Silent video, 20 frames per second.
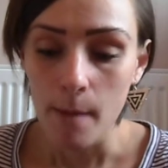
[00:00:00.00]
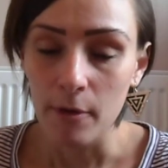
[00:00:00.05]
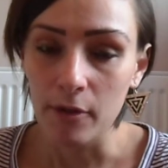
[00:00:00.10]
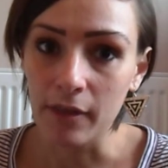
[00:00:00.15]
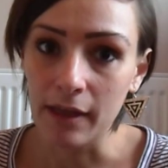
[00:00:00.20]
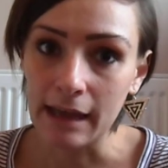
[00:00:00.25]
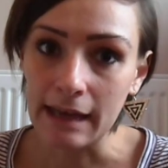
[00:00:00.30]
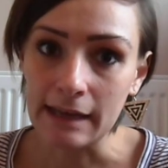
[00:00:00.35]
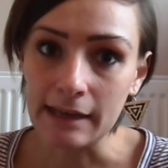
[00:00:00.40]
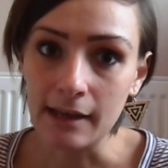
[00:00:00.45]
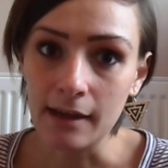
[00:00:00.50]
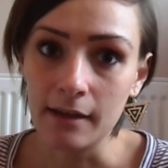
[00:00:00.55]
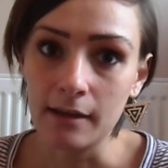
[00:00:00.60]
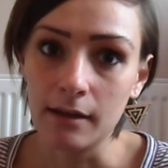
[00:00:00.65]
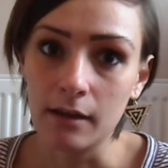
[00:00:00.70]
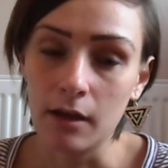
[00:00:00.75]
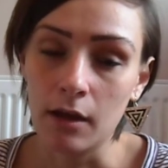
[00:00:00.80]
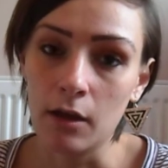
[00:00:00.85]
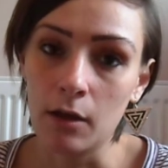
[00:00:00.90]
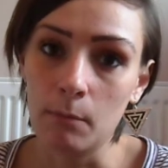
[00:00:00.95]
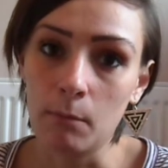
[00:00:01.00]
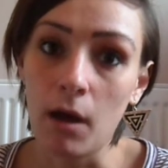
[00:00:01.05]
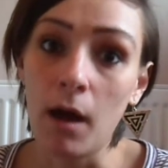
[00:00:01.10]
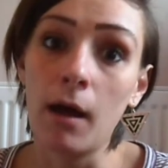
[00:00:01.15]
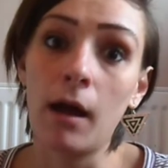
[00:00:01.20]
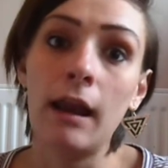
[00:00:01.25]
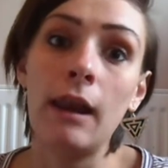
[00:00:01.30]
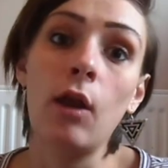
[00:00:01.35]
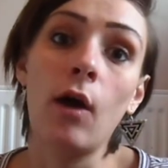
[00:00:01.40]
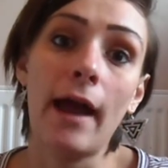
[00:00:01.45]
but they
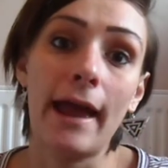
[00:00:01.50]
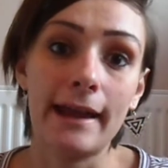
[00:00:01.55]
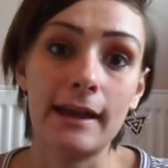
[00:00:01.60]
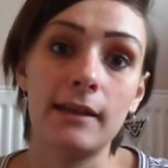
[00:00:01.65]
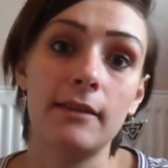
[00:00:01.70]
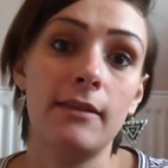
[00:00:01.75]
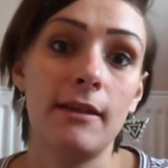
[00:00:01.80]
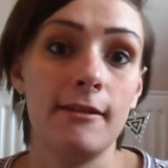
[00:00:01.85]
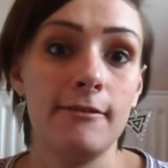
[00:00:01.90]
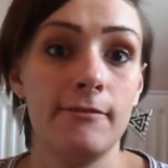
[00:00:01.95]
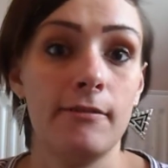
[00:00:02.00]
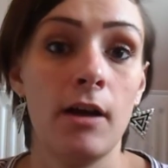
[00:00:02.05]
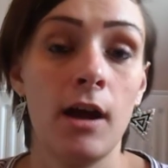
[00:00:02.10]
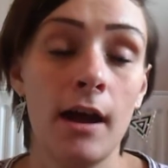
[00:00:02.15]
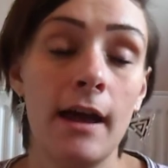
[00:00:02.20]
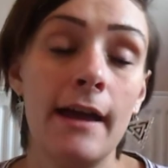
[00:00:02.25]
I like their